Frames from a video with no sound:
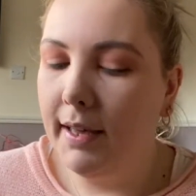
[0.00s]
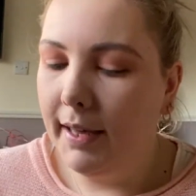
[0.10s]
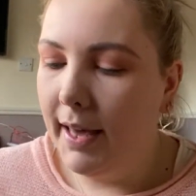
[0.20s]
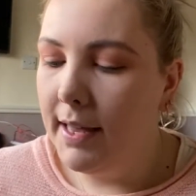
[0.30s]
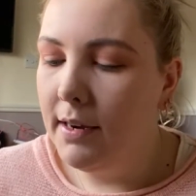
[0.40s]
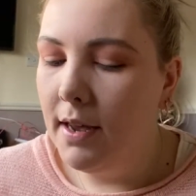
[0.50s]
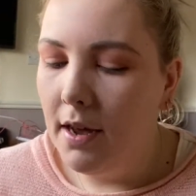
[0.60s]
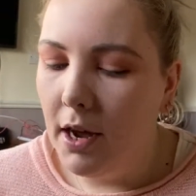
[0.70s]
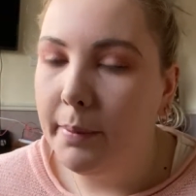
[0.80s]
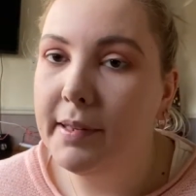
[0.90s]
Again,
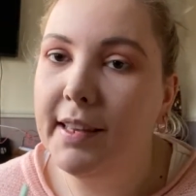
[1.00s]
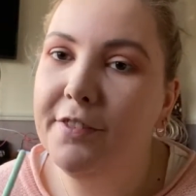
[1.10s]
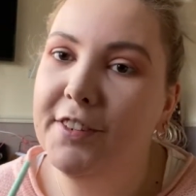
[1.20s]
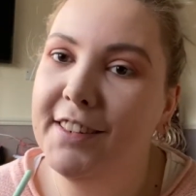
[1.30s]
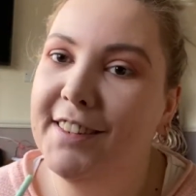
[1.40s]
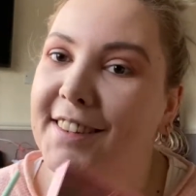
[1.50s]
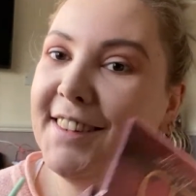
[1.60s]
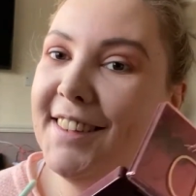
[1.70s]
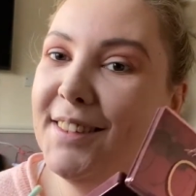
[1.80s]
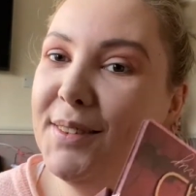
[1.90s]
I was gifted
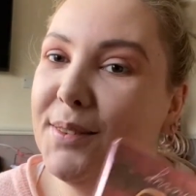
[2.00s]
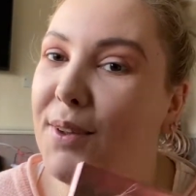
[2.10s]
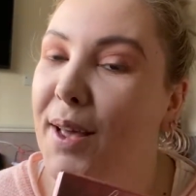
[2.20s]
these